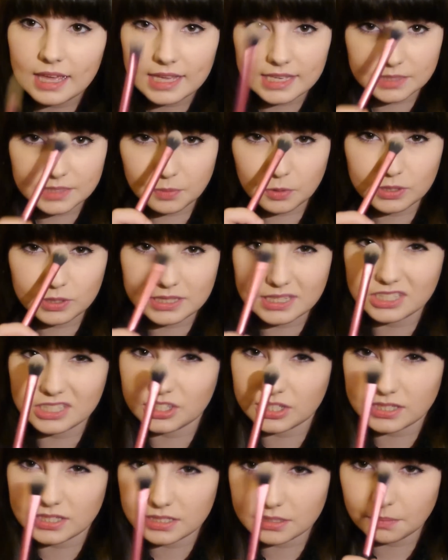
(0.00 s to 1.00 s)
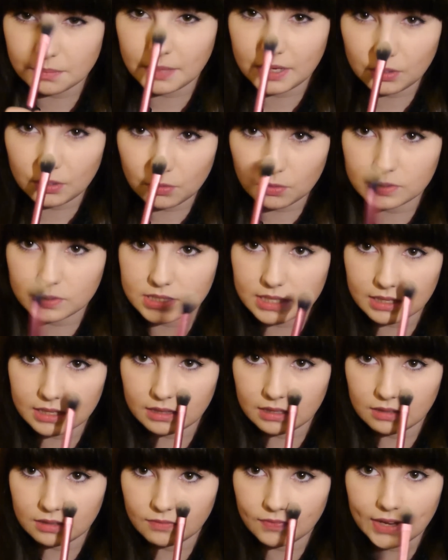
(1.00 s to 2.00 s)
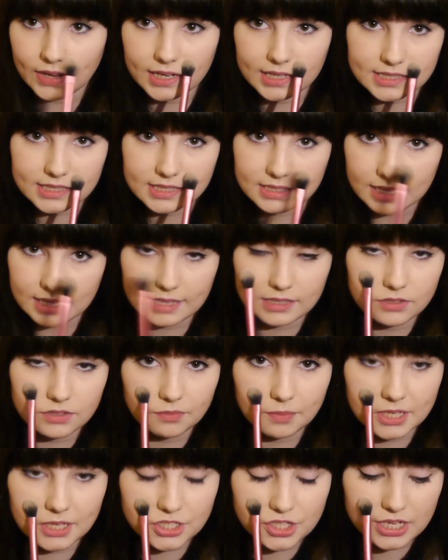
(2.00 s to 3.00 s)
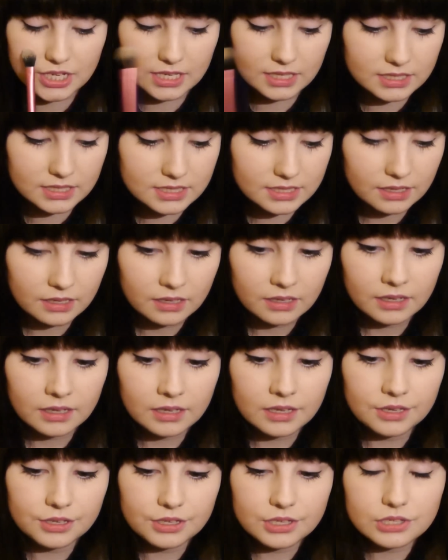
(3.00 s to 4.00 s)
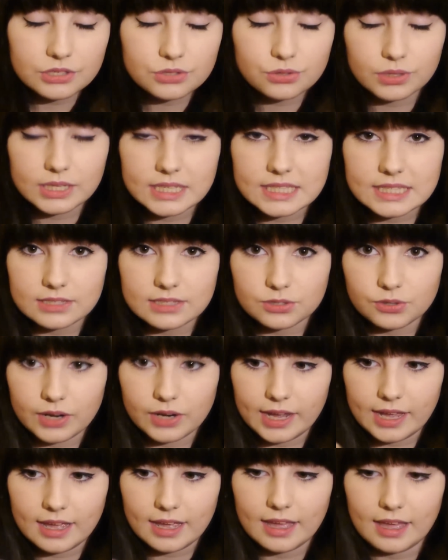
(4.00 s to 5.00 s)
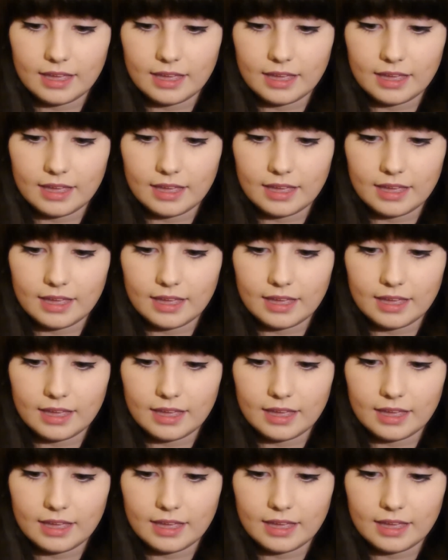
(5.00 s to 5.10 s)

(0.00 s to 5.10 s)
It's mostly just my nose and the very sides of my cheeks. So this is great.